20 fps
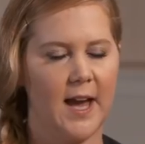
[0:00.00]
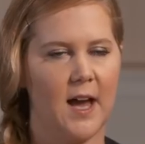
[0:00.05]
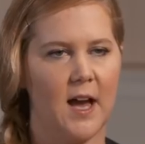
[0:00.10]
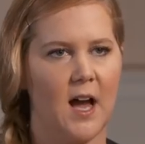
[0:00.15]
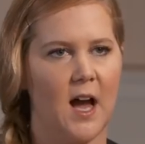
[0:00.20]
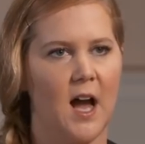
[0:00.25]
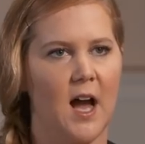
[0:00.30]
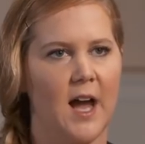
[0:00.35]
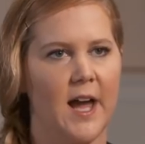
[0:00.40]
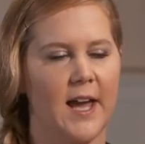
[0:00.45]

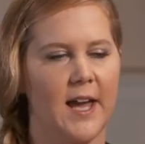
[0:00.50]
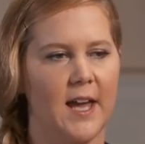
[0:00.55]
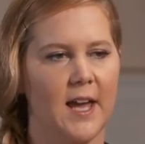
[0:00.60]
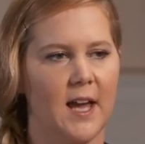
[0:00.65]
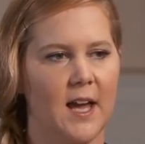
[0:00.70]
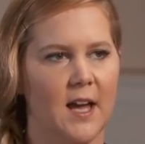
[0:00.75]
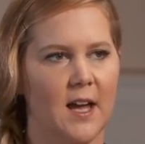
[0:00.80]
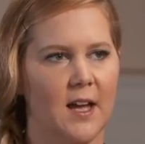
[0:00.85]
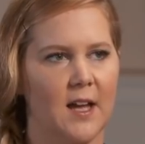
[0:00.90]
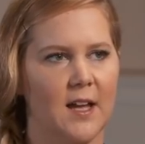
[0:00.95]

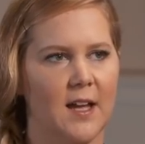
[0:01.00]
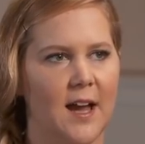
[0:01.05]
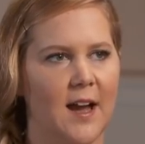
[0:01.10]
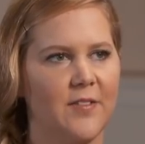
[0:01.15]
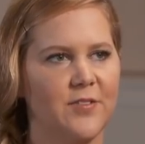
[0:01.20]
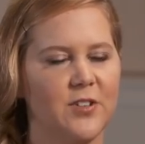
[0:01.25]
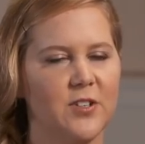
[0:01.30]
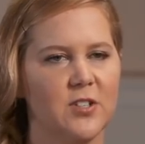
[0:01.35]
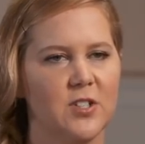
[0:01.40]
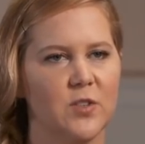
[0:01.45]
yeah.
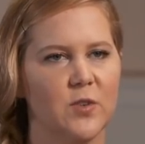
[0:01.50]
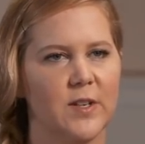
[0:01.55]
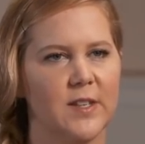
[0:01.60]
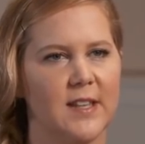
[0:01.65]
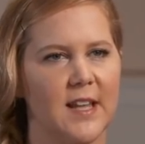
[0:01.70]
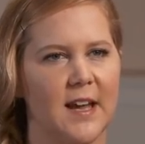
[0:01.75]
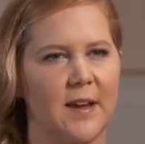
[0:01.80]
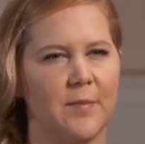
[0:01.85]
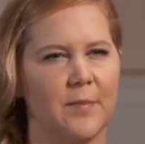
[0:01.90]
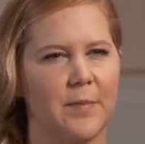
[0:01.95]
After
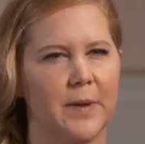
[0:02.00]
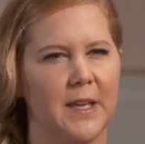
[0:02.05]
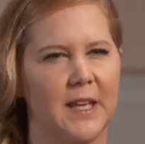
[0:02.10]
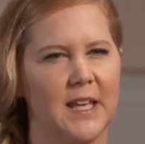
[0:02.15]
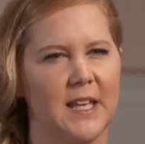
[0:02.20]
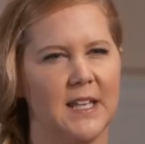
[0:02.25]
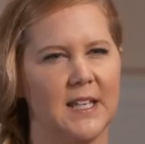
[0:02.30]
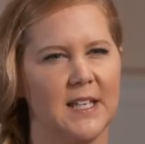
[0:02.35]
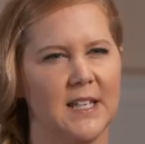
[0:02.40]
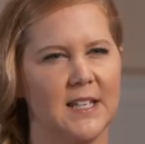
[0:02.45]
doing that
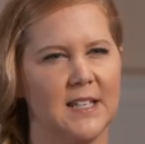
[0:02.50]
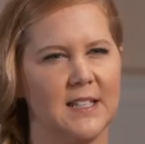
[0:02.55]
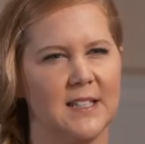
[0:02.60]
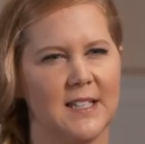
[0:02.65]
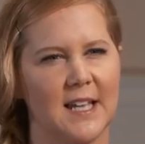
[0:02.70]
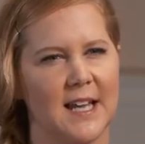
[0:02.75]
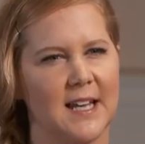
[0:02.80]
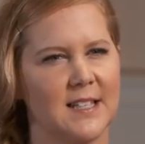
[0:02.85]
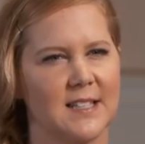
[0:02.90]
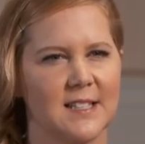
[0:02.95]

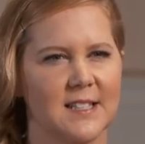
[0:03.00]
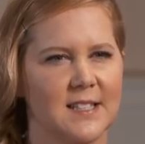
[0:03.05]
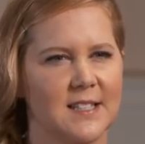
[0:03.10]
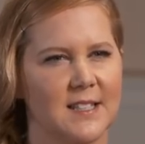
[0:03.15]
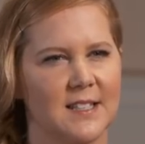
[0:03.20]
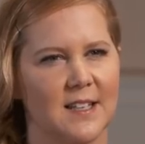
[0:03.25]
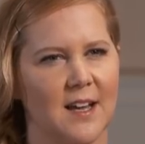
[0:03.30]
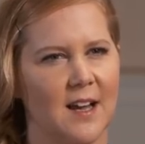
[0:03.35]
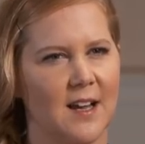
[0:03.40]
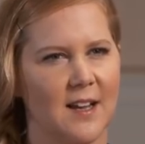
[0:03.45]
bikini dance